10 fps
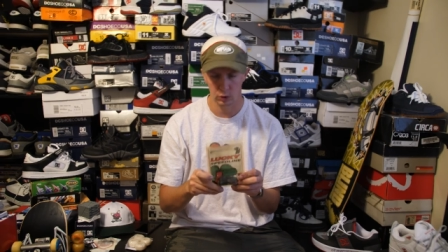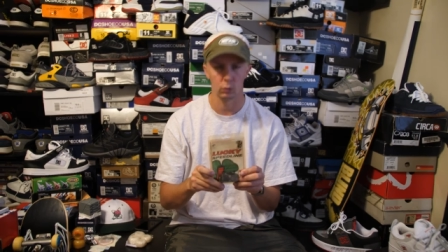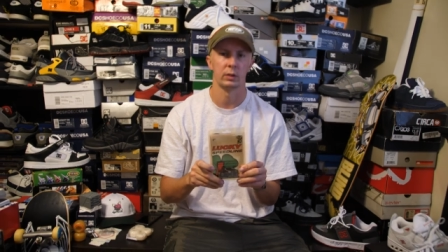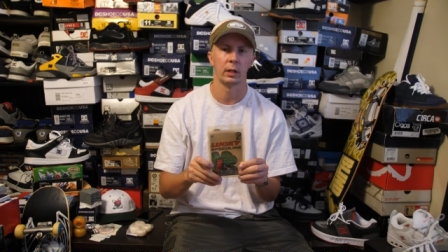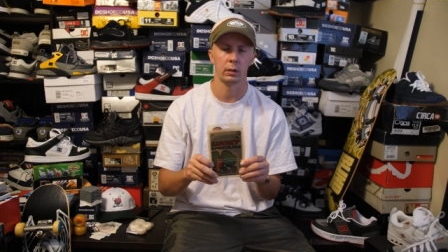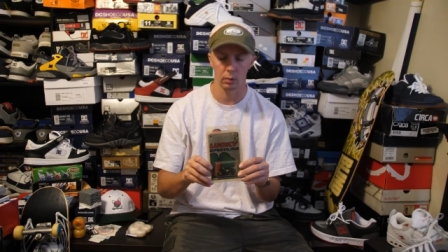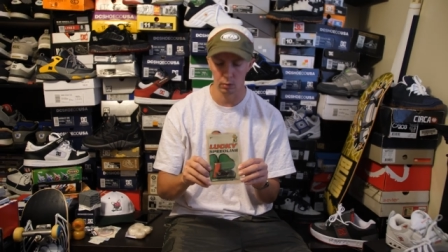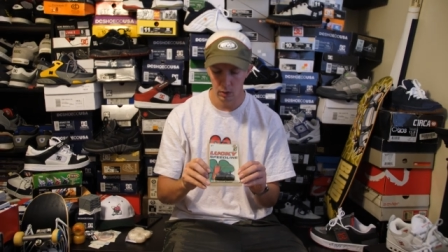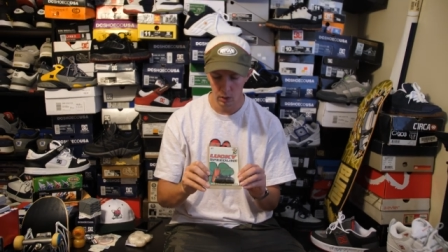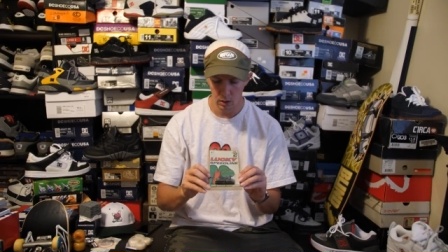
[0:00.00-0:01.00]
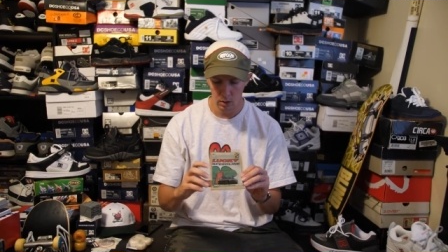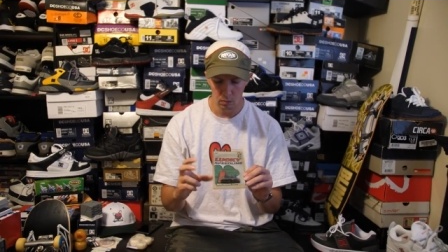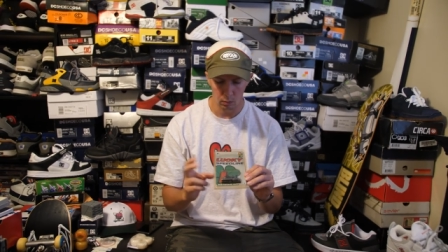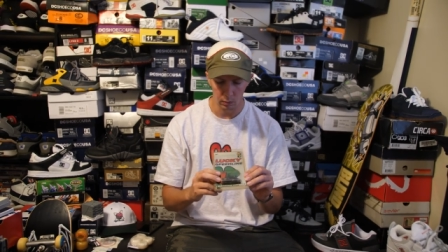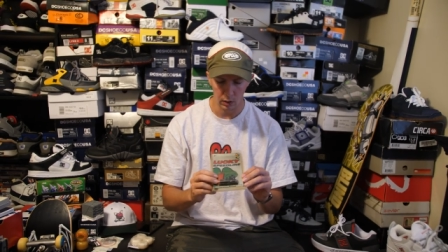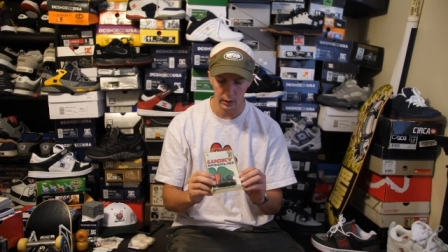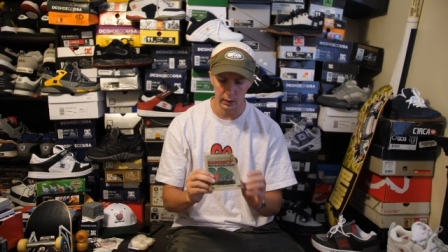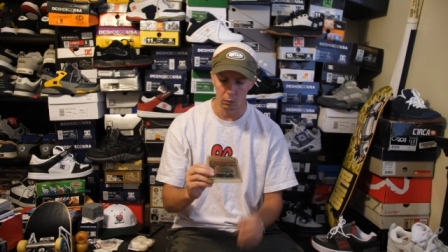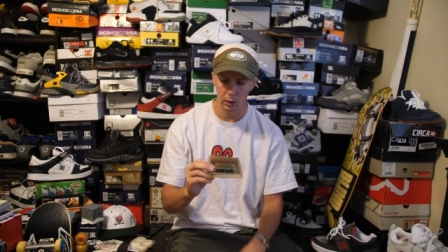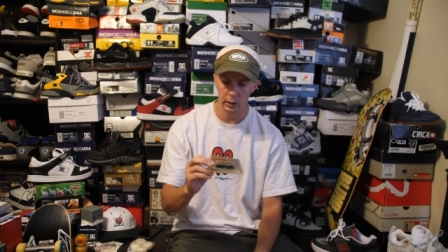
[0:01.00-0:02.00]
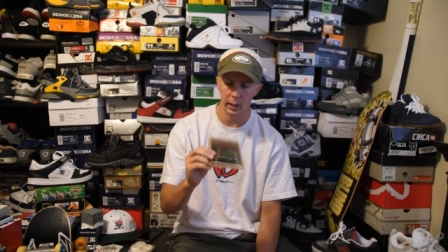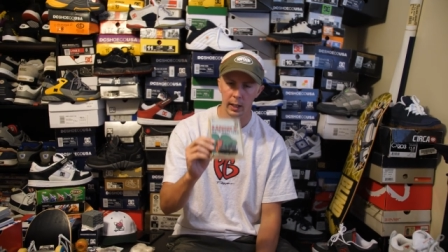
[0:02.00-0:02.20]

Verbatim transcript: Shorties had their own. But with Lucky One, they